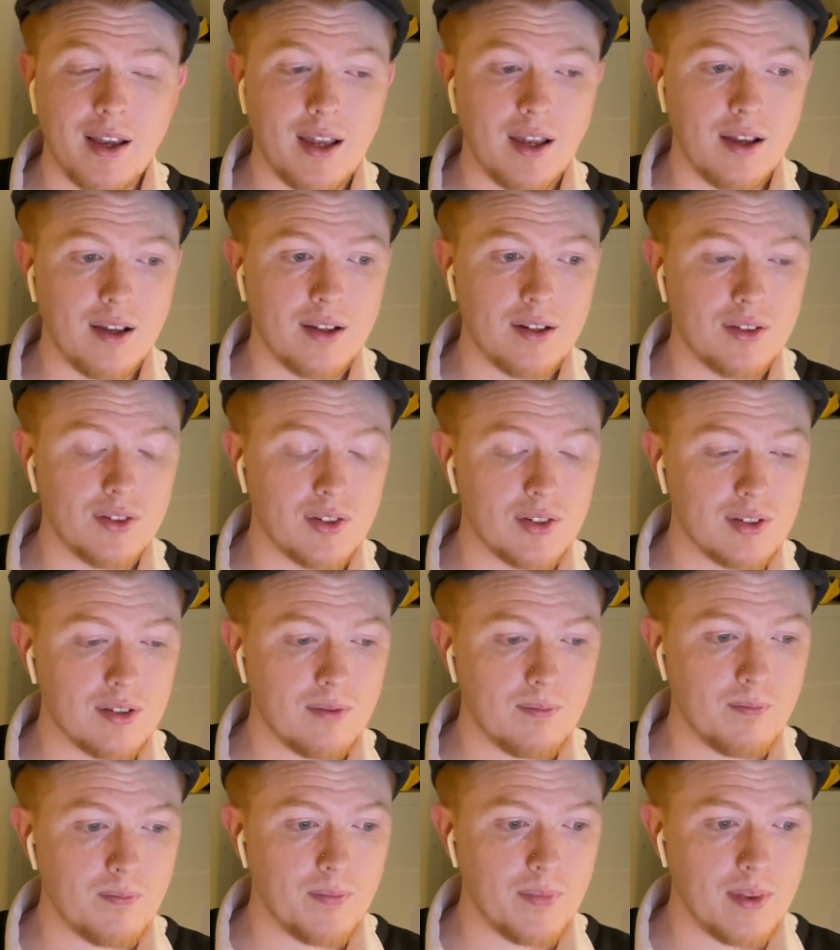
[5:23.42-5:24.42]
And
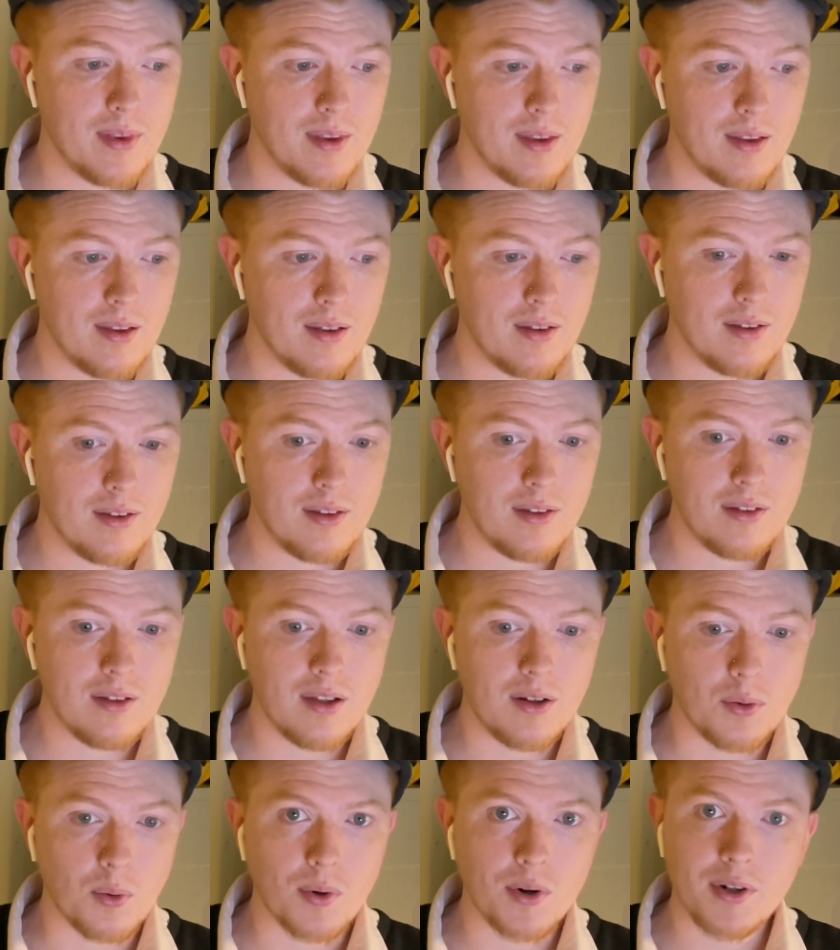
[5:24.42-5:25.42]

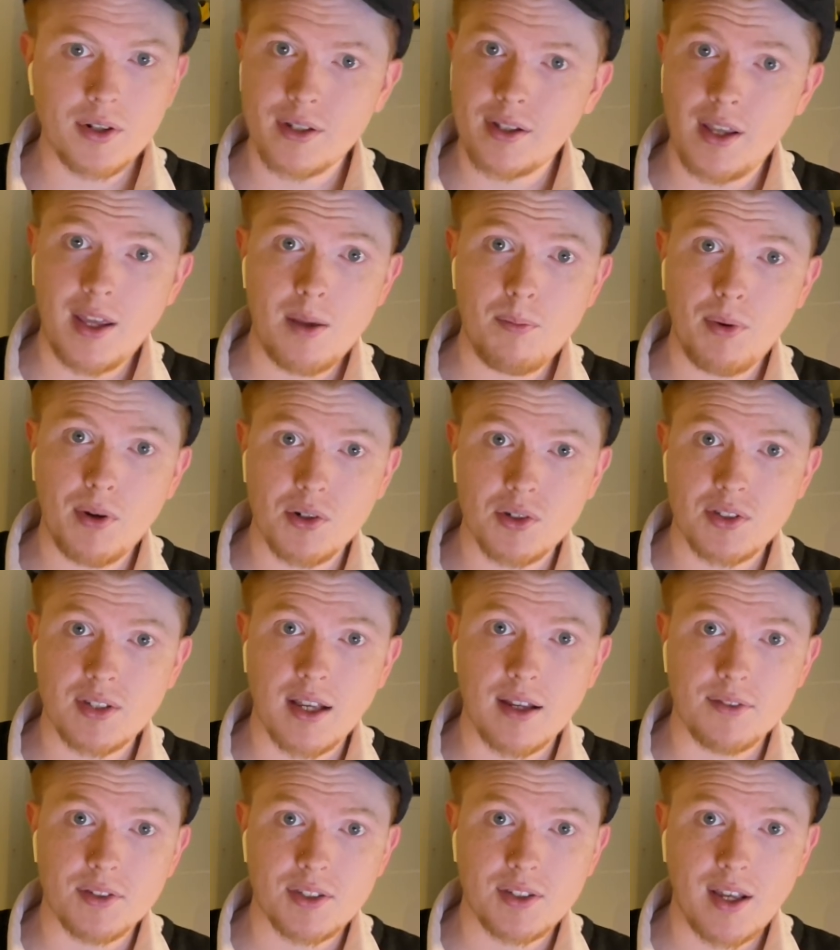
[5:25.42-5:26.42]
in order to keep
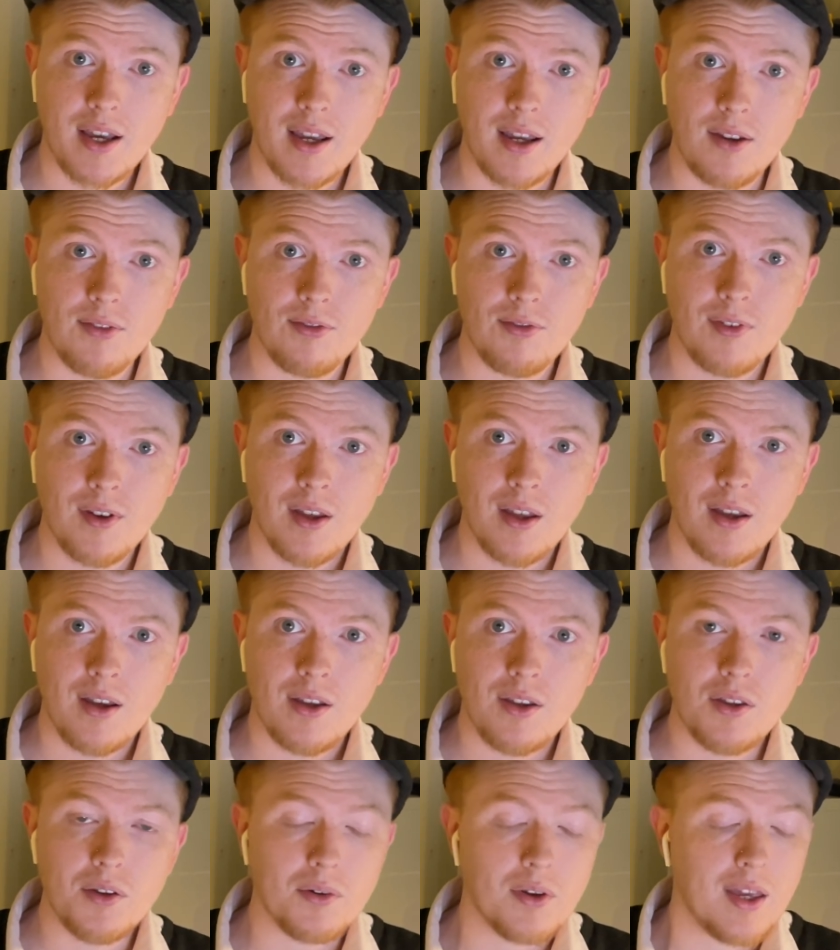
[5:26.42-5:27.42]
yourself safe,
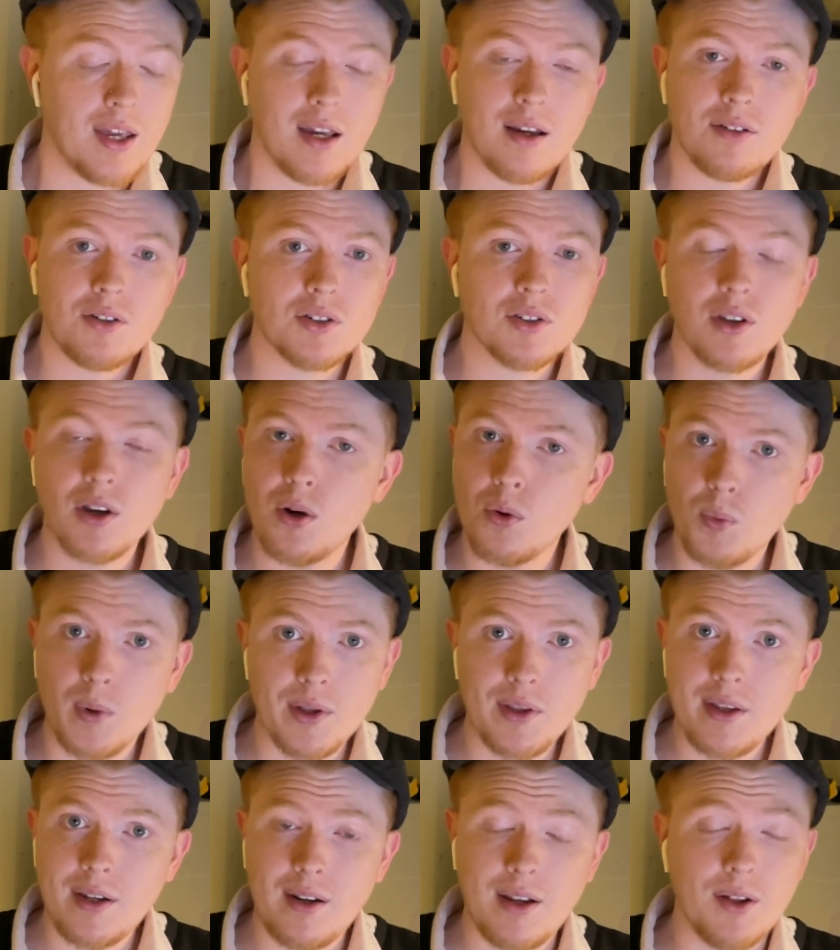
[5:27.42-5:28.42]
you can't just go
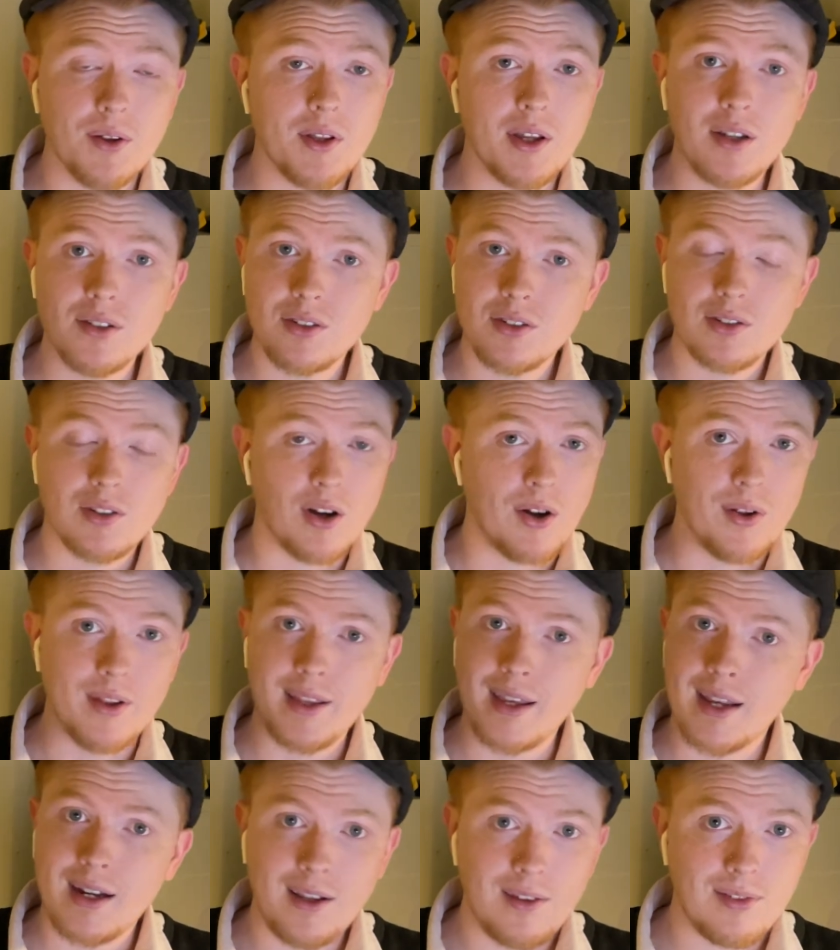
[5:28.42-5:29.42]
willy-nilly
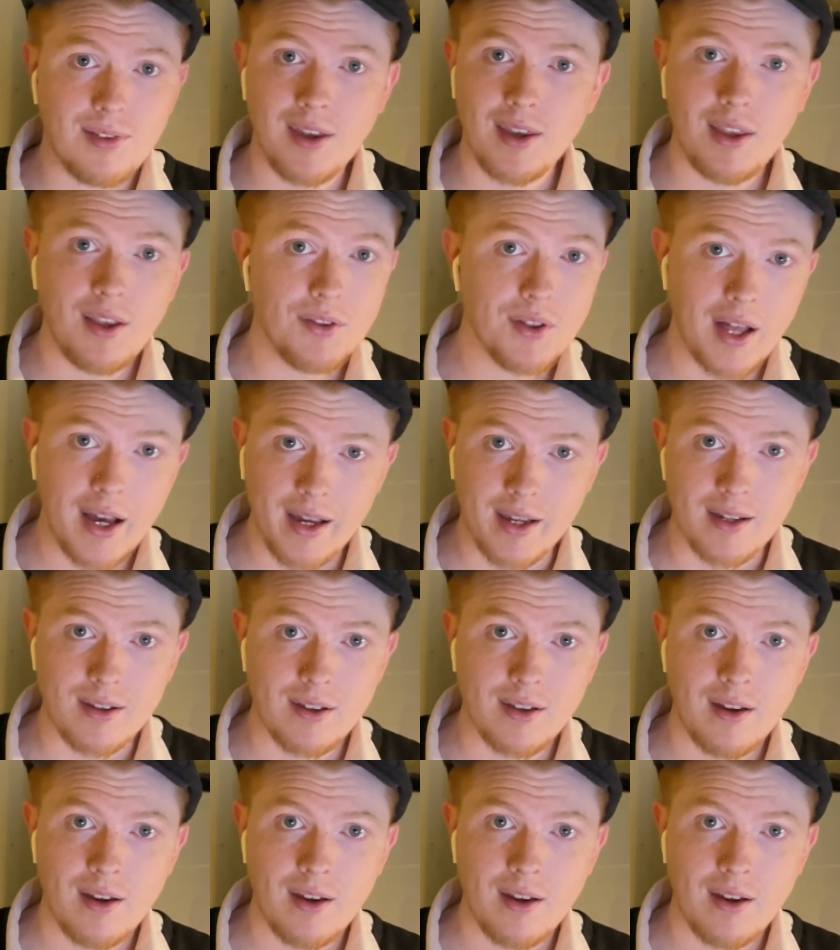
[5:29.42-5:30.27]
installing anything you like.